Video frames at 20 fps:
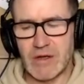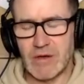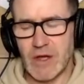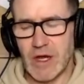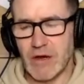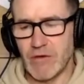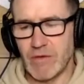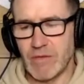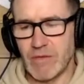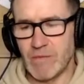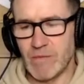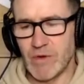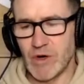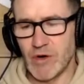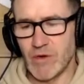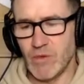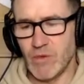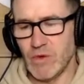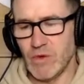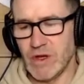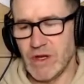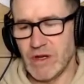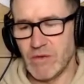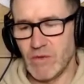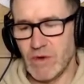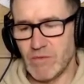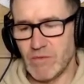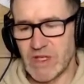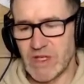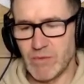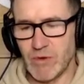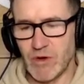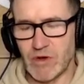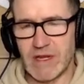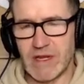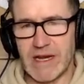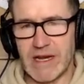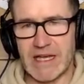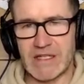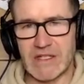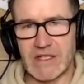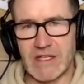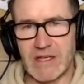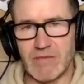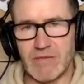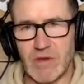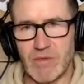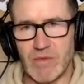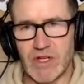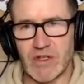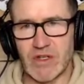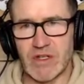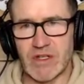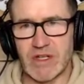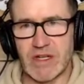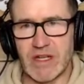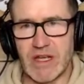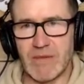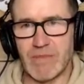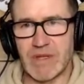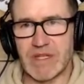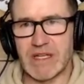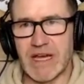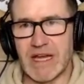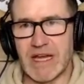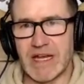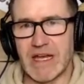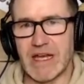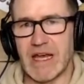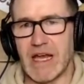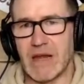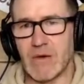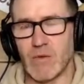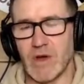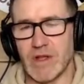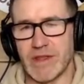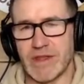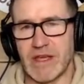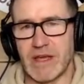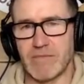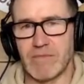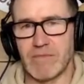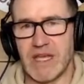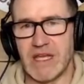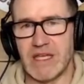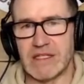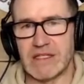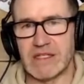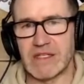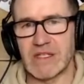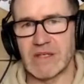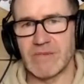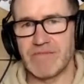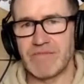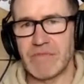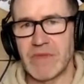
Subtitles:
I remember when we spoke the last time, you mentioned the name Patthana and what that means.